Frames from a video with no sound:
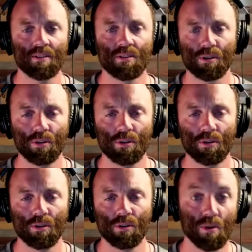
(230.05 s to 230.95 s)
through
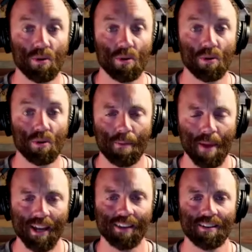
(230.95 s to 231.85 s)
destroying our
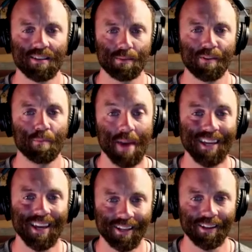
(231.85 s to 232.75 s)
mechanism of
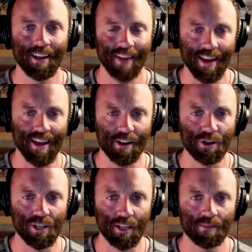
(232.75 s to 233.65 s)
making that
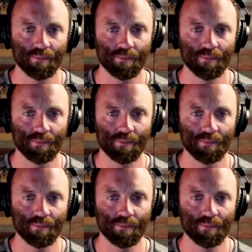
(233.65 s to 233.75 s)
energy.